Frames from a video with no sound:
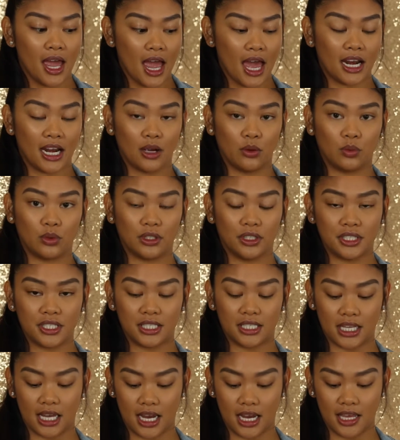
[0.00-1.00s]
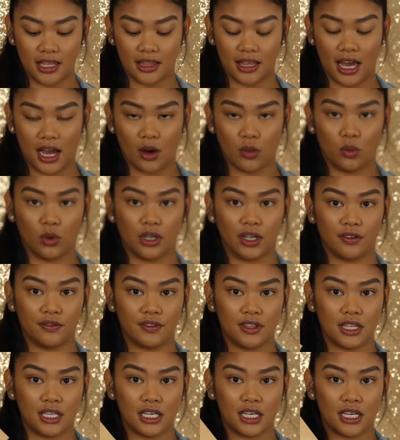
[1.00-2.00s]
and I will say that one
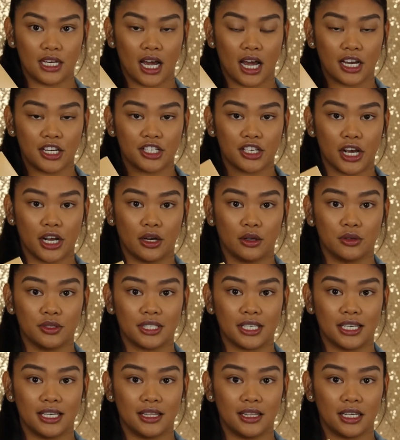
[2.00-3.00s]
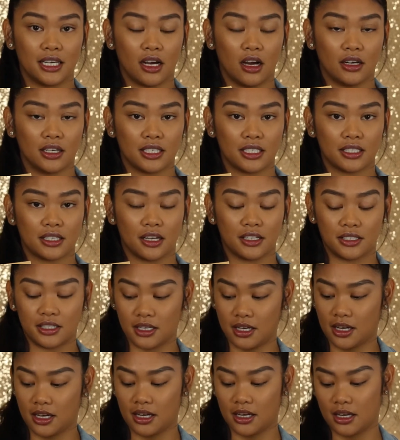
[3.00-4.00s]
of the eyeshadows in the
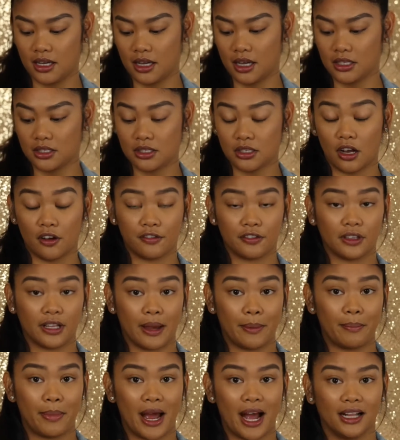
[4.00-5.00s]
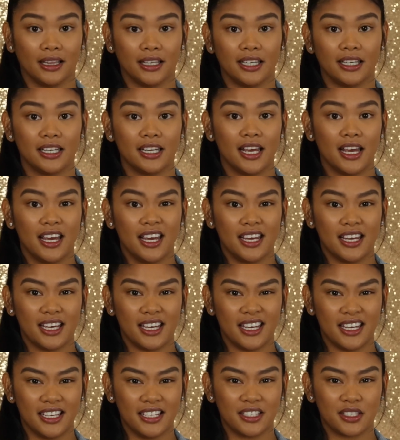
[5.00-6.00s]
Anastasia Soft Glam palette
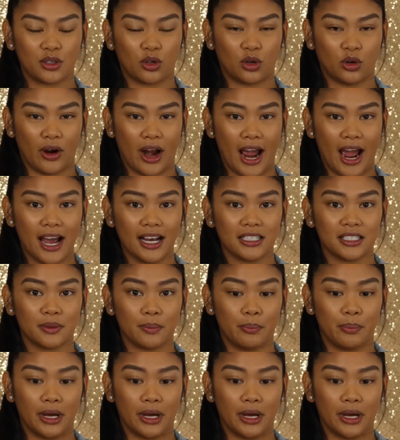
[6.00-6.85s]
is cracked,